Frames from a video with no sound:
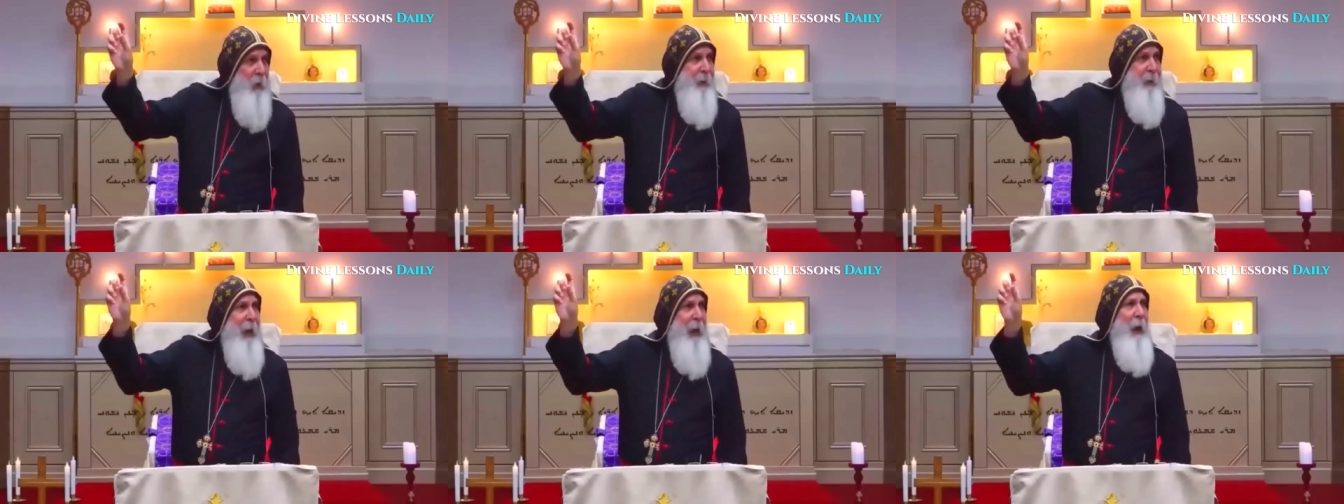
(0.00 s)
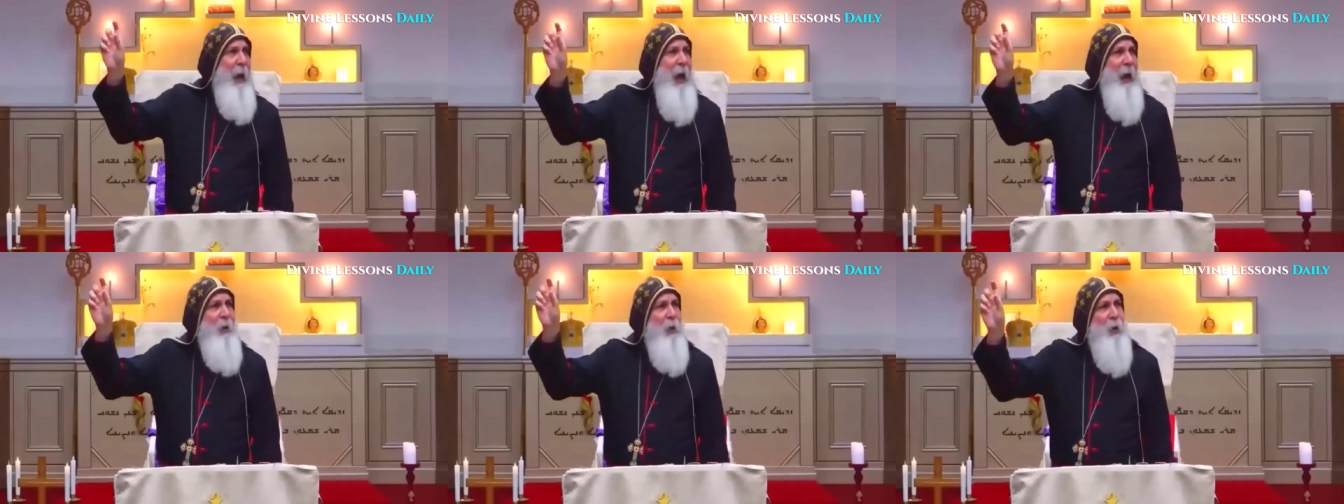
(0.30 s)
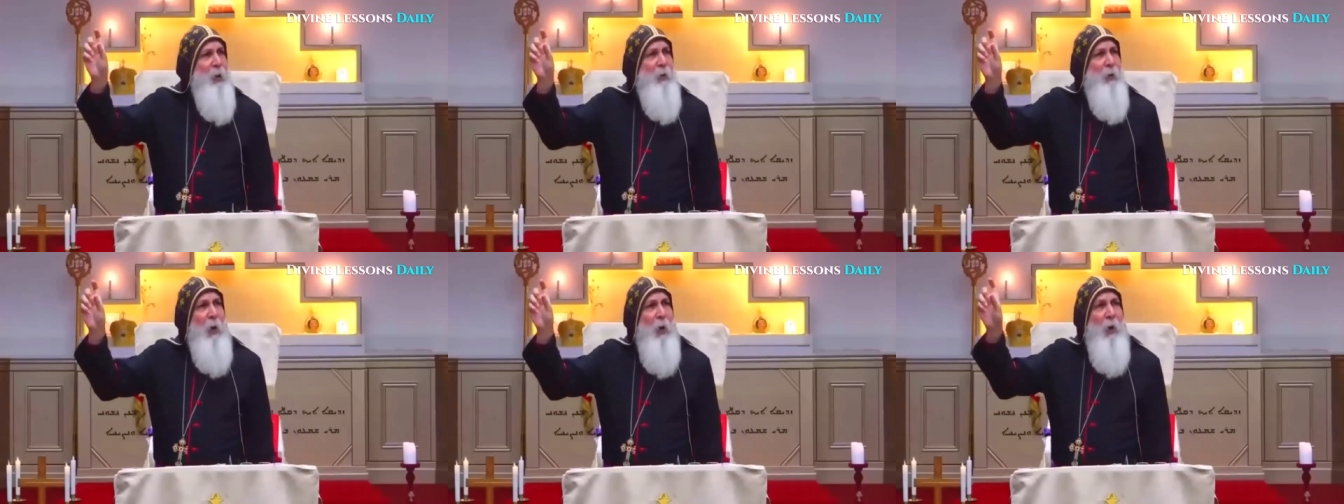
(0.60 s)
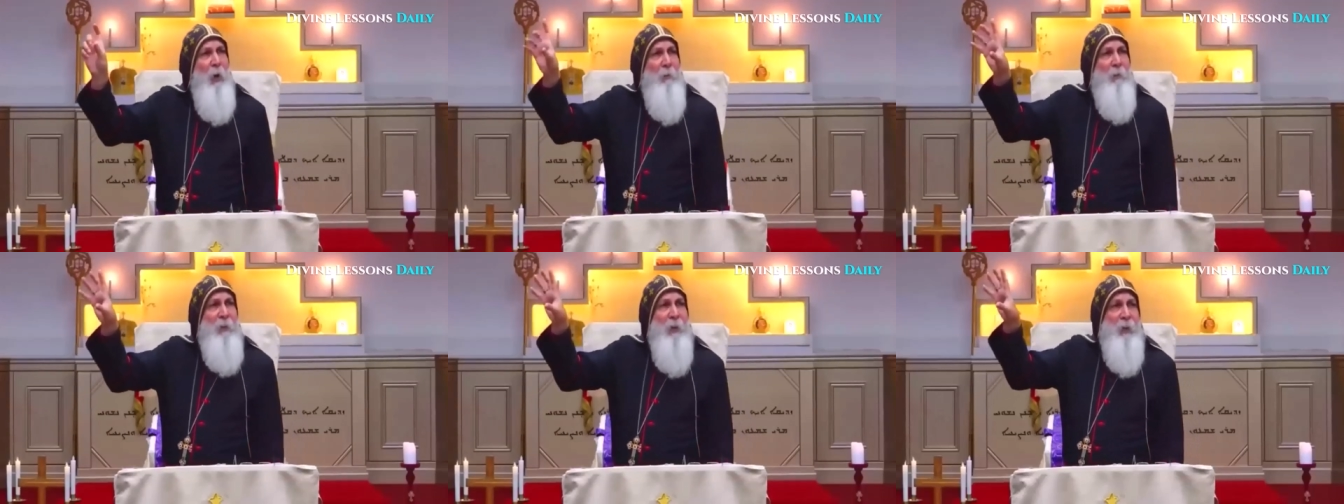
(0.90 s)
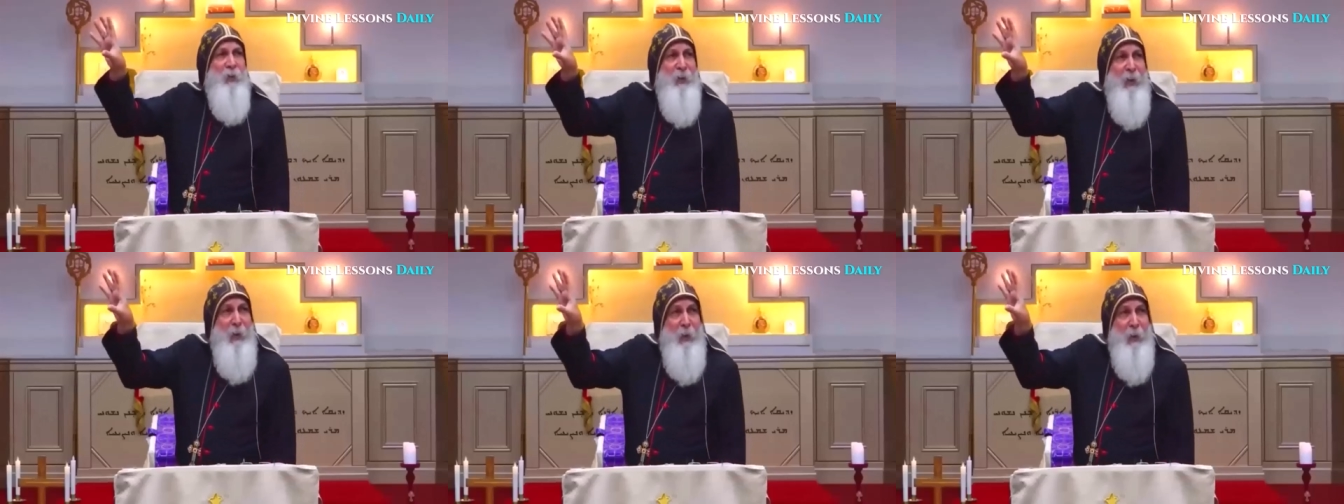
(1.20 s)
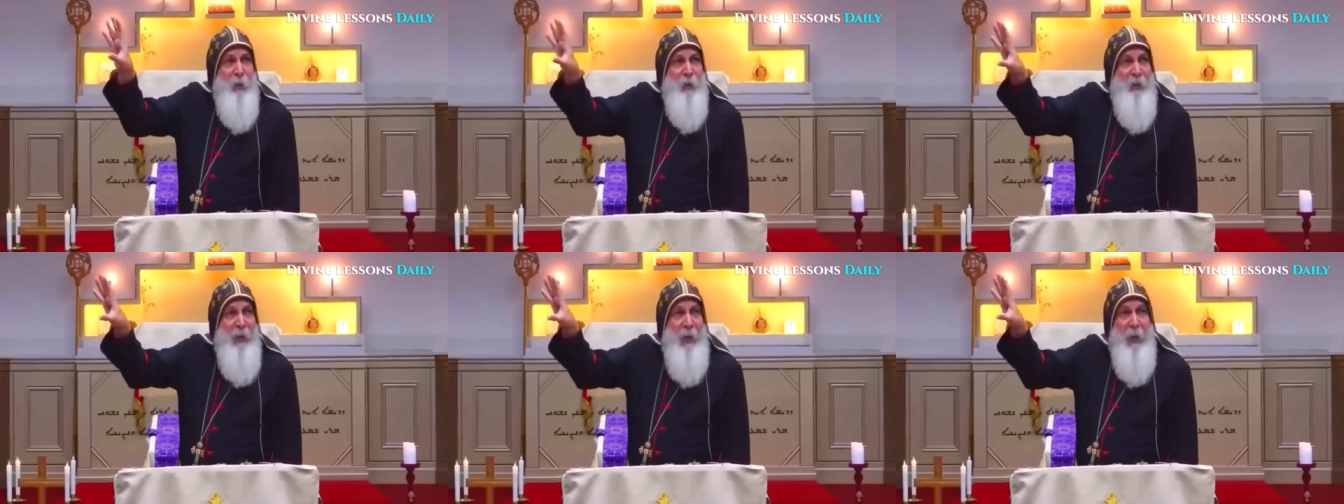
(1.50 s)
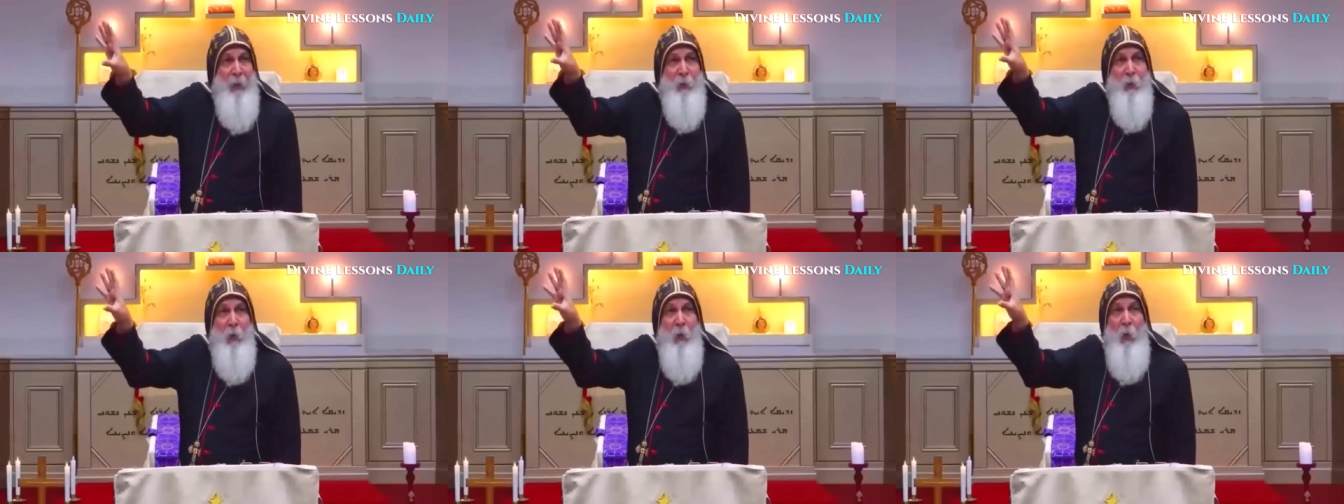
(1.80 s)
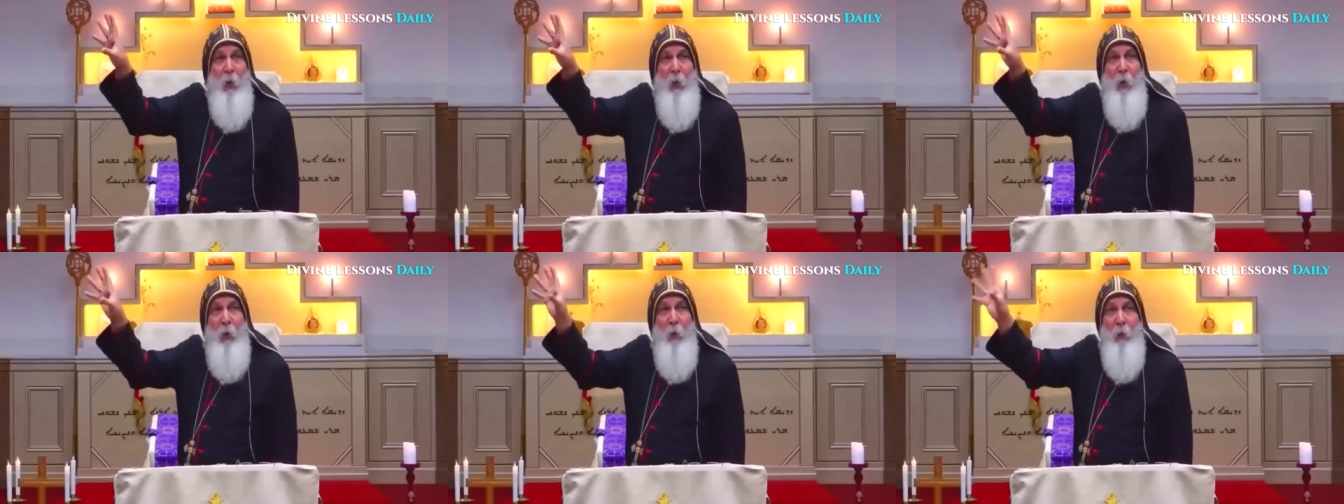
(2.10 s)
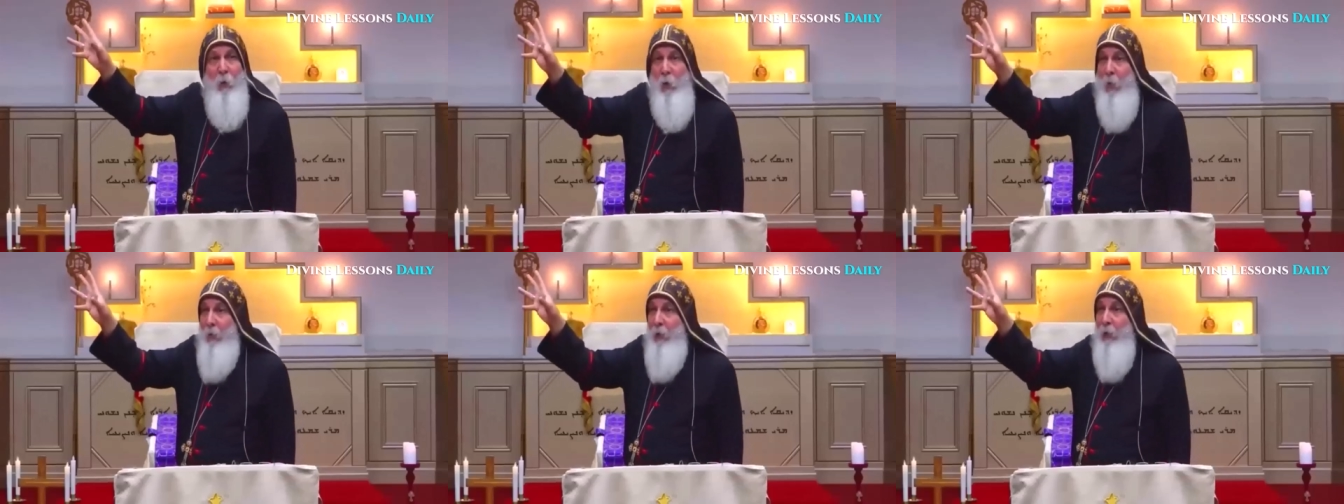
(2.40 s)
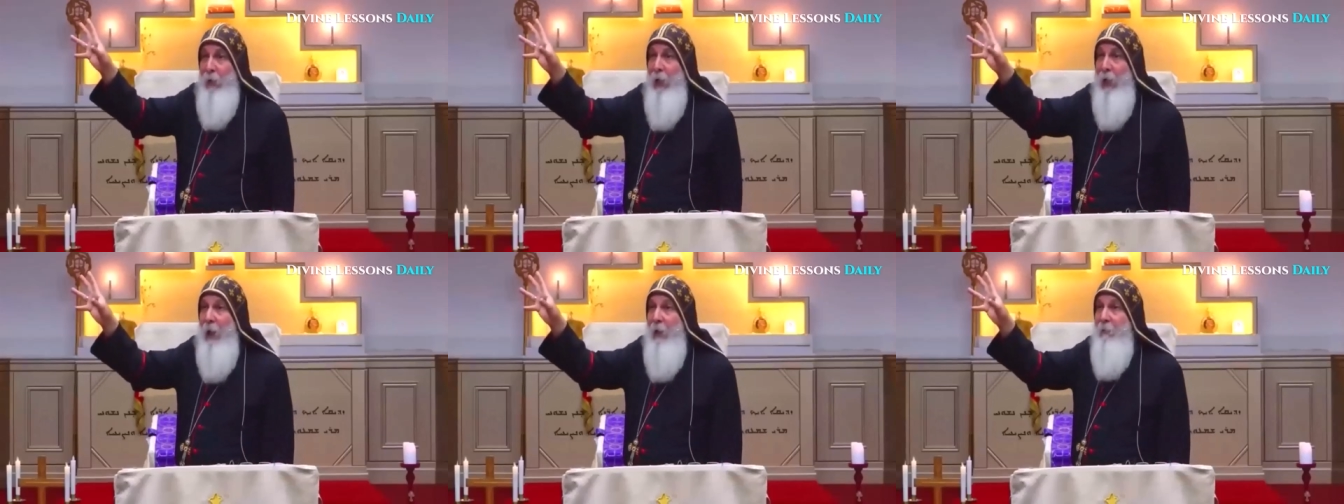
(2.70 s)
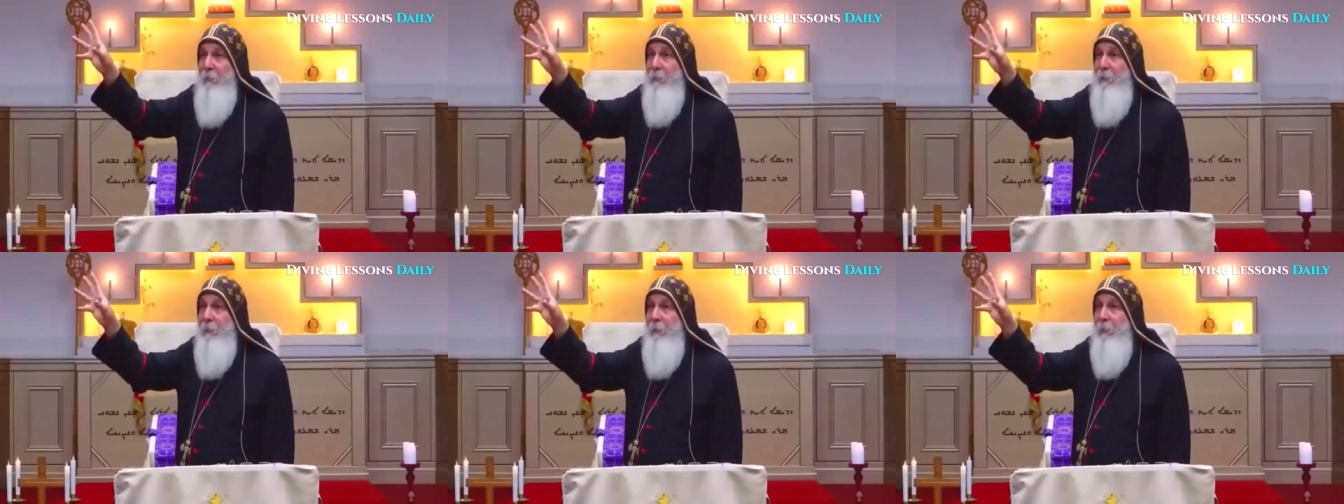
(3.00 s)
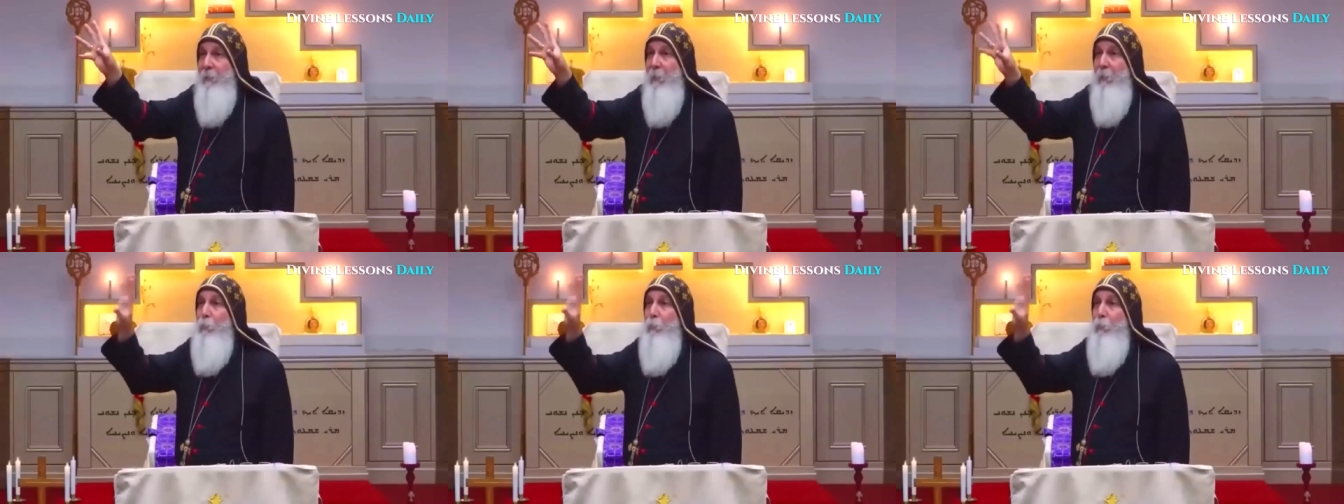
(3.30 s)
Now, how do you know if this thing is dead or, or alive?